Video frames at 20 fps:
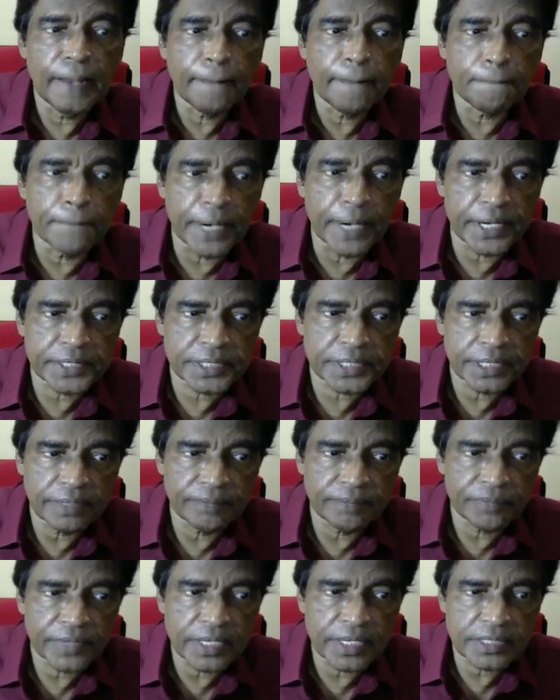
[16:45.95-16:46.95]
But
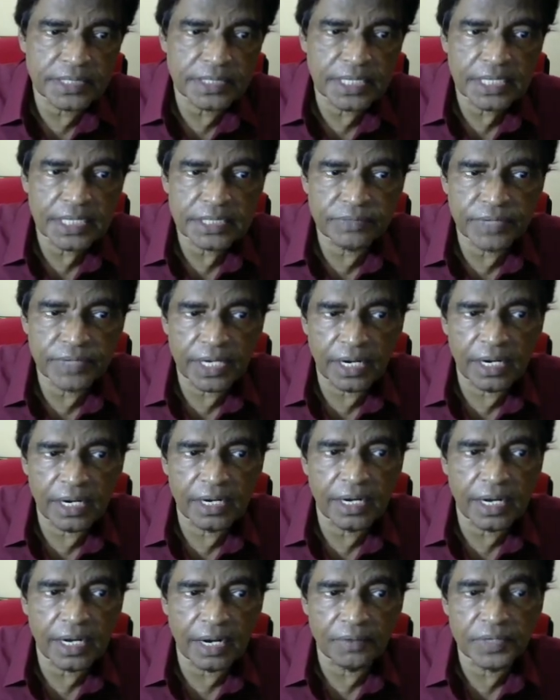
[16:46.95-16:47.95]
since
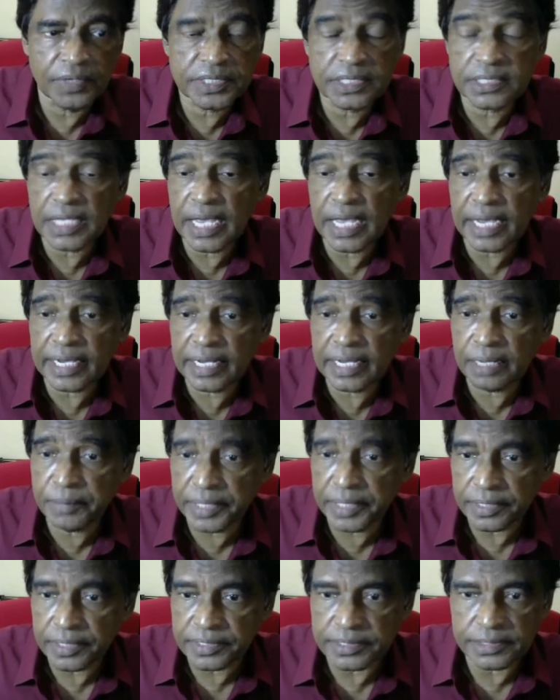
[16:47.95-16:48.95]
ours is academic
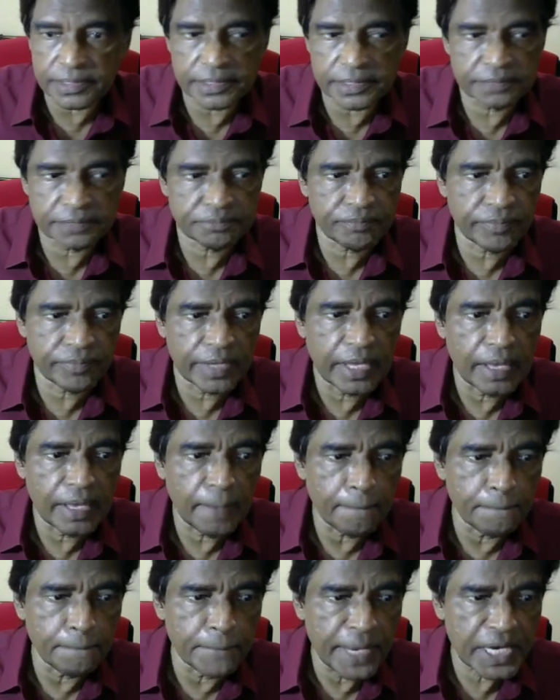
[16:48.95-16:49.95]
research,
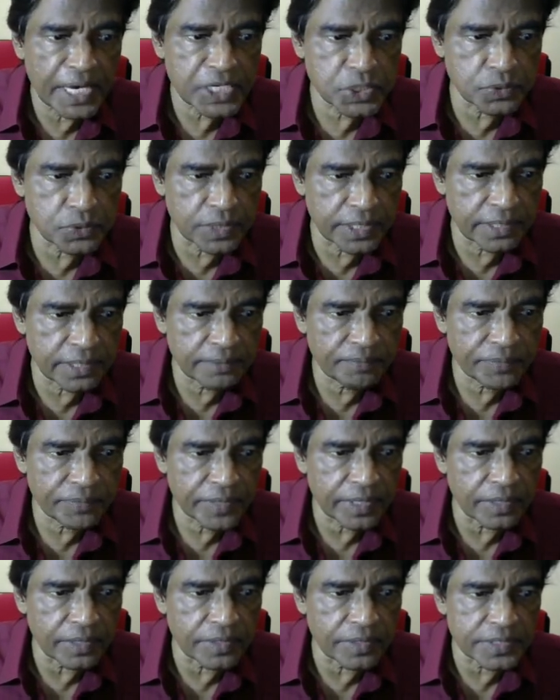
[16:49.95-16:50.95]
make sure
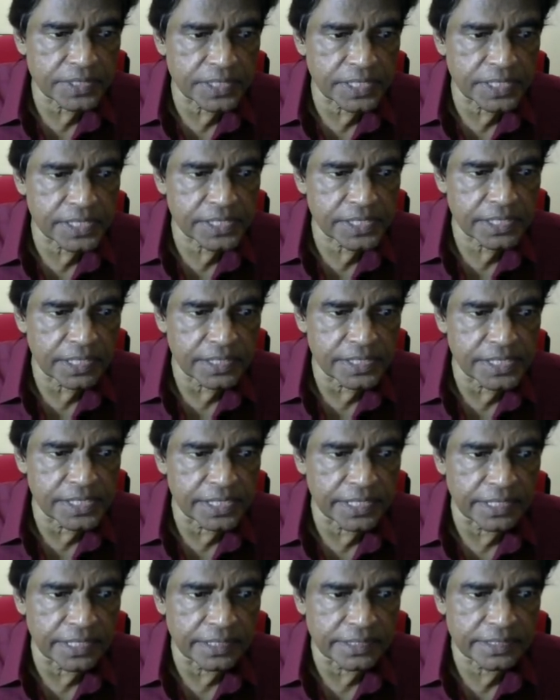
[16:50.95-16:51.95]
you search
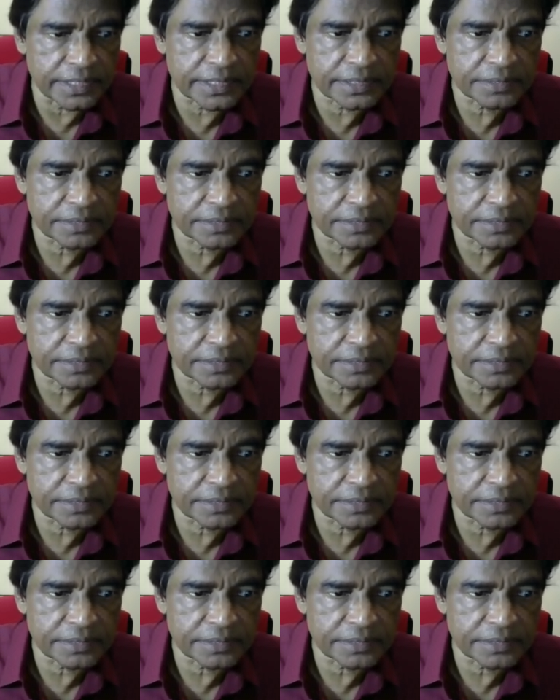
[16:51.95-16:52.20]
journals.